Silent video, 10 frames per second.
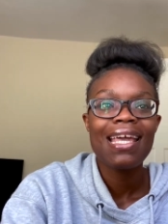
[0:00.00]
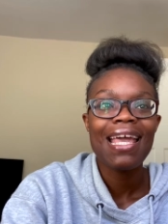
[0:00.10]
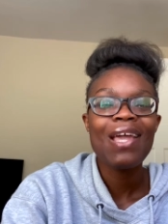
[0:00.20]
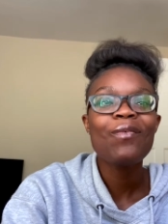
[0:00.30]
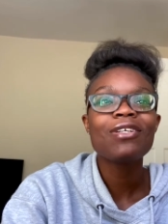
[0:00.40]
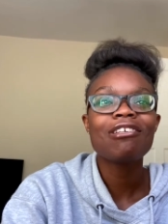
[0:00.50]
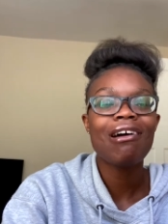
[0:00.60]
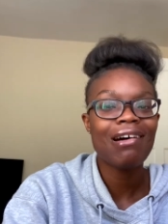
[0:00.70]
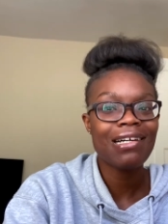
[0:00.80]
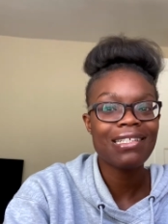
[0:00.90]
it was
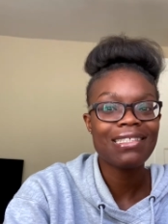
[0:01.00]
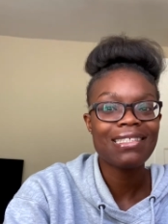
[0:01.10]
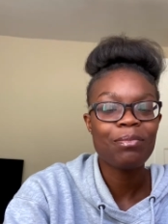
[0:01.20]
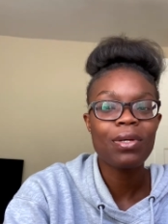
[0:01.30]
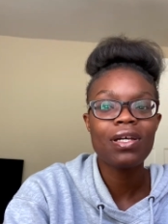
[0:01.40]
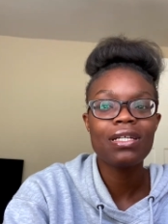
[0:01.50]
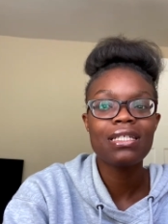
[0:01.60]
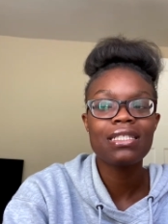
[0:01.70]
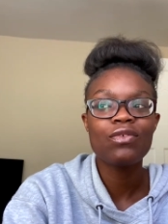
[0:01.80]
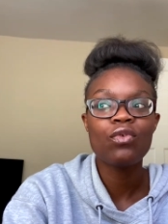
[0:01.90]
hard
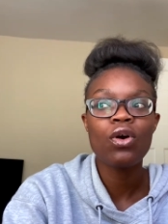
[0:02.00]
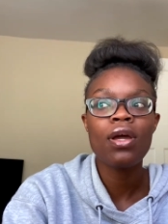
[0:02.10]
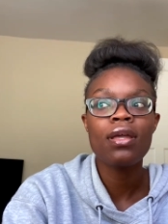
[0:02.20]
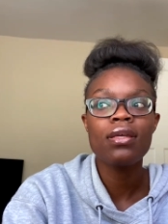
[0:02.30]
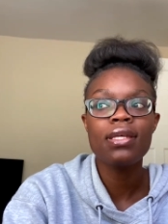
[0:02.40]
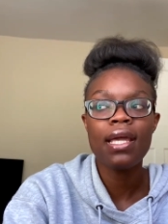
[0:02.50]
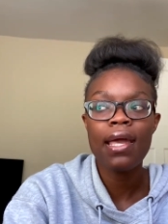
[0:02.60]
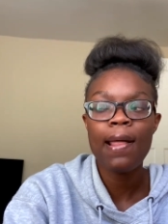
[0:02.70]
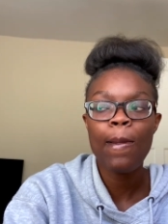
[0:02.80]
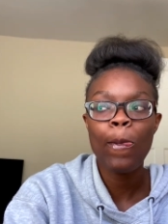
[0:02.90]
because for a
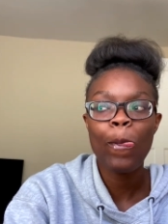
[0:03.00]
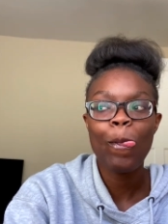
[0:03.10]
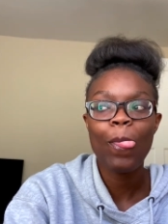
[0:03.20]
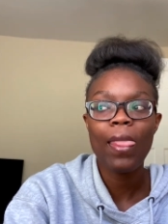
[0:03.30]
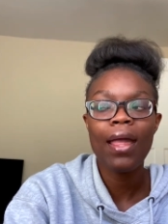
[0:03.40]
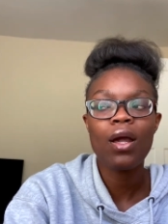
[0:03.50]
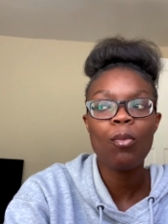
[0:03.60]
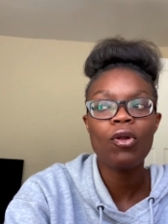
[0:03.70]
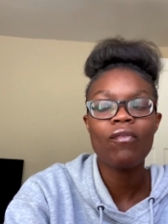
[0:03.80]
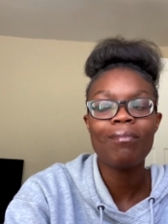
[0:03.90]
year, a
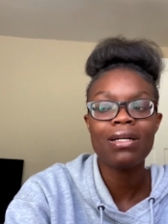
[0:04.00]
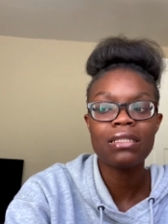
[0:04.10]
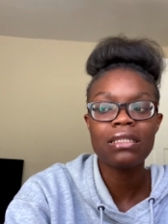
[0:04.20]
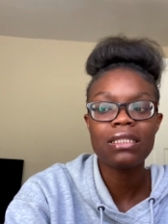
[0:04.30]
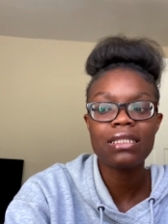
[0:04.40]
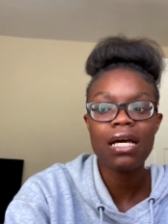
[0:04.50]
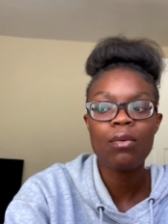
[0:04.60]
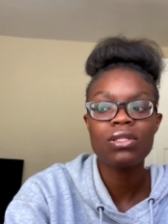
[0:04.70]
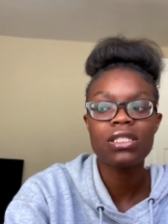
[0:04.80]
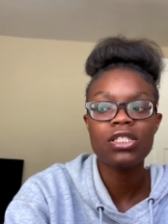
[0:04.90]
couple of months, I
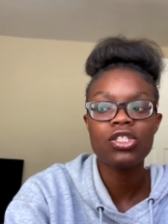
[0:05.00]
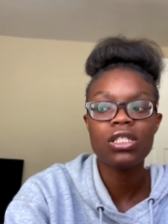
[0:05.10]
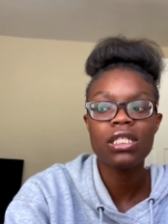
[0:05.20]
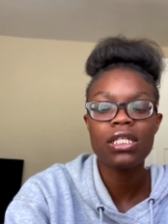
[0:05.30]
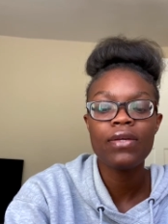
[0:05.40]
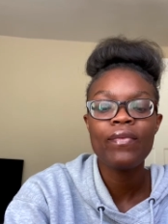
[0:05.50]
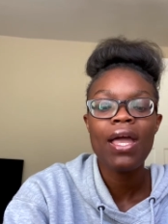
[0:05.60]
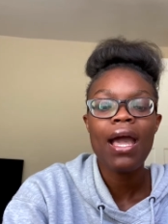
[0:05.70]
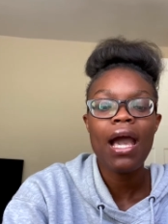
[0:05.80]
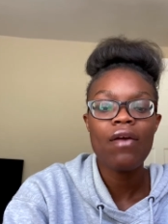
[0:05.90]
was literally
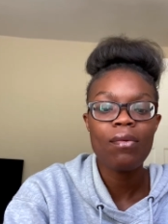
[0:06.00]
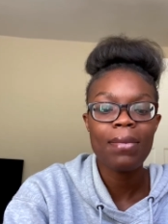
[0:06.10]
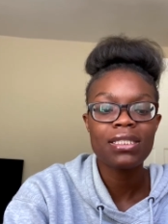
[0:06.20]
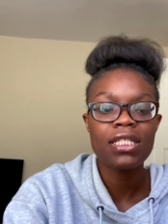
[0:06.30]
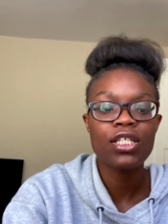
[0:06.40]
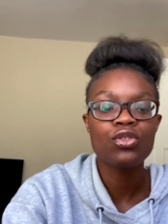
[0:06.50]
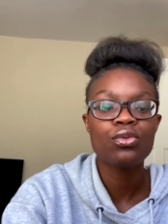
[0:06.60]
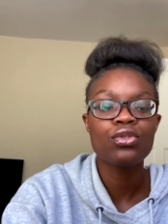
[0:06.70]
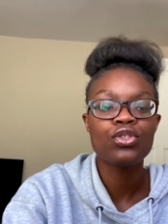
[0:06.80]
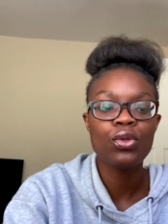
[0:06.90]
having my
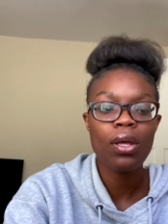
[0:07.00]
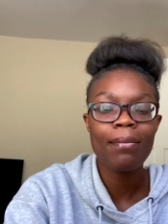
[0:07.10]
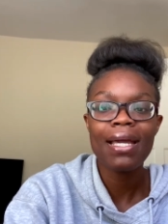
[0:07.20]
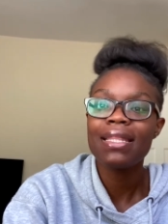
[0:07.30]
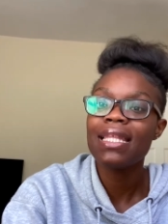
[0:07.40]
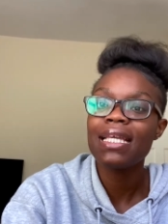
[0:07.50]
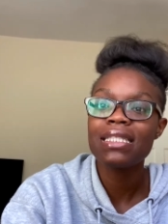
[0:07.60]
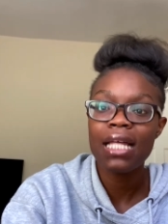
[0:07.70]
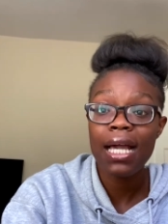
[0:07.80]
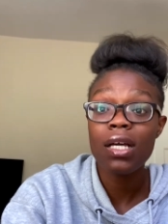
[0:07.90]
schedule, doing my things
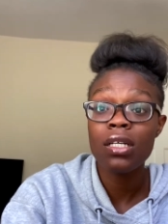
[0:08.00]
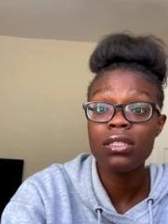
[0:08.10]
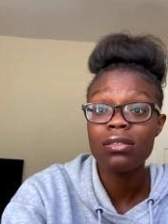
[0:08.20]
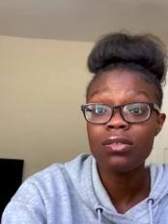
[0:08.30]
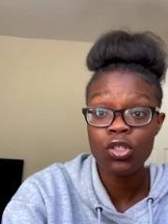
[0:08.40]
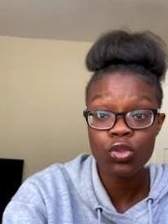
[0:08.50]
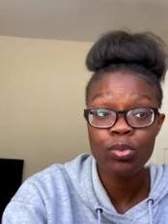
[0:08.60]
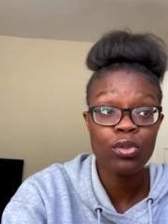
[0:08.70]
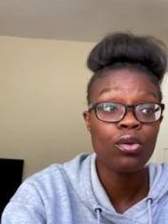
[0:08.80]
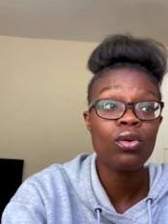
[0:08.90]
like an
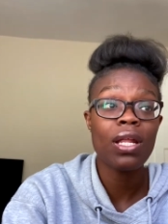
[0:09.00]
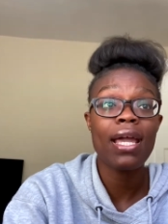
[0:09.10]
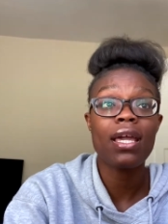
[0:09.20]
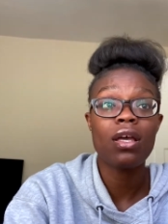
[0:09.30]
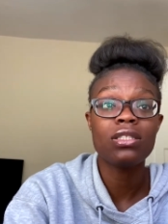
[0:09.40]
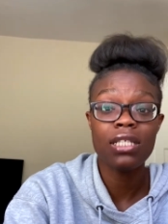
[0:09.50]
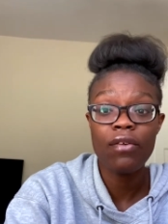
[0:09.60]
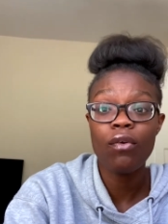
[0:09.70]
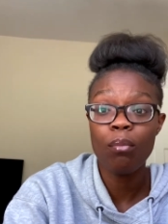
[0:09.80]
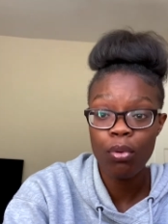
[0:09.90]
entrepreneur, like a
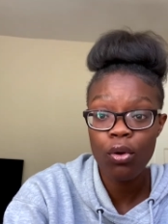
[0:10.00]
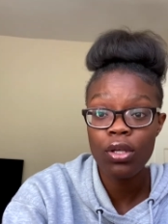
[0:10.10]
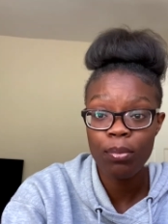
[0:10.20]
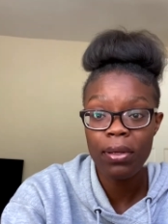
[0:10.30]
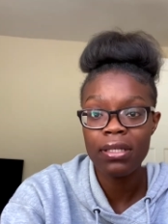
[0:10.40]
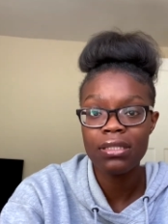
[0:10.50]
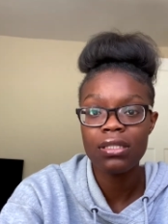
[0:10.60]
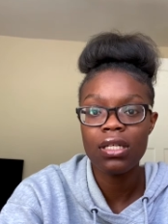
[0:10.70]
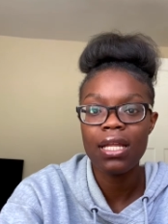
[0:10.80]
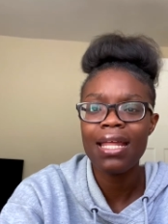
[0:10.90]
self-employed
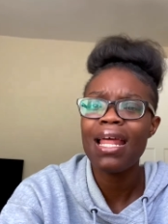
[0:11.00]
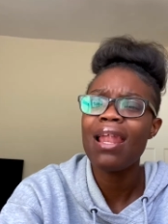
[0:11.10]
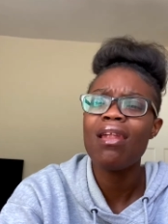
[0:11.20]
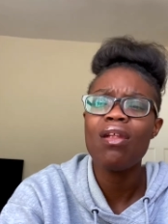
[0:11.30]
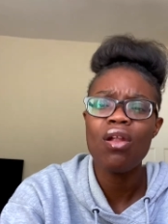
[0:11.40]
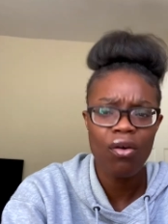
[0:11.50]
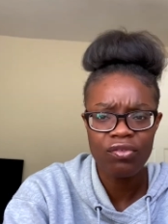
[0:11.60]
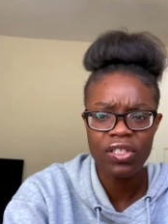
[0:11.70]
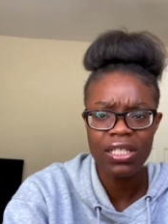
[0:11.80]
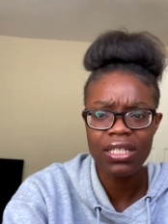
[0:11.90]
person, and I
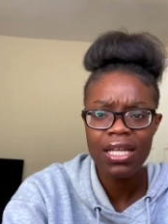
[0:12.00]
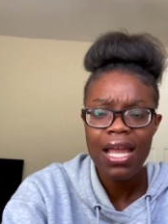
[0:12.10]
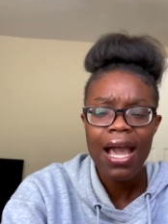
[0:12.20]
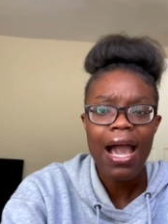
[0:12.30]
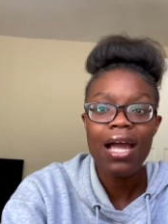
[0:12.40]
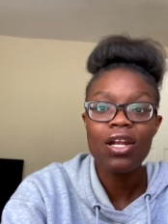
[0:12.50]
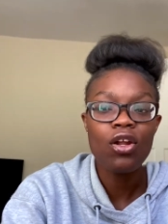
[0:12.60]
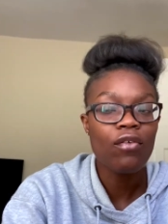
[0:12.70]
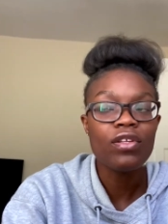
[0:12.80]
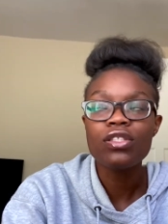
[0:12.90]
loved it. I
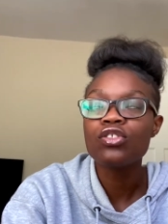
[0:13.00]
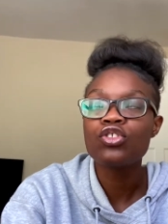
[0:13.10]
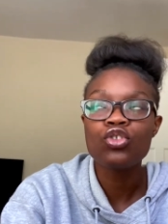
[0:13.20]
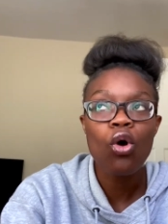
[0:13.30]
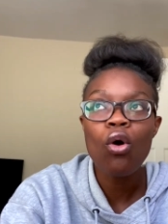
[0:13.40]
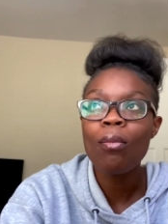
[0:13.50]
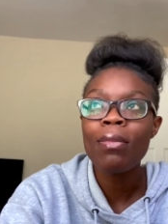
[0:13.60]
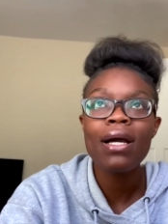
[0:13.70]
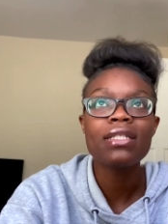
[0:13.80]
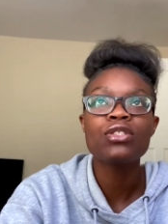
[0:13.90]
loved it so
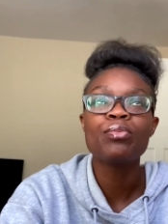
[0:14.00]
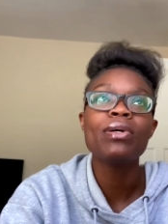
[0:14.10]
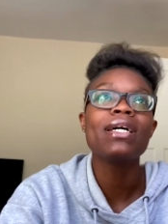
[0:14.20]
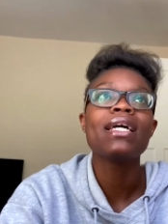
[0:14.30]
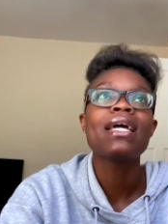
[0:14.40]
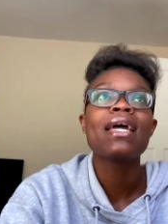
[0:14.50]
much. But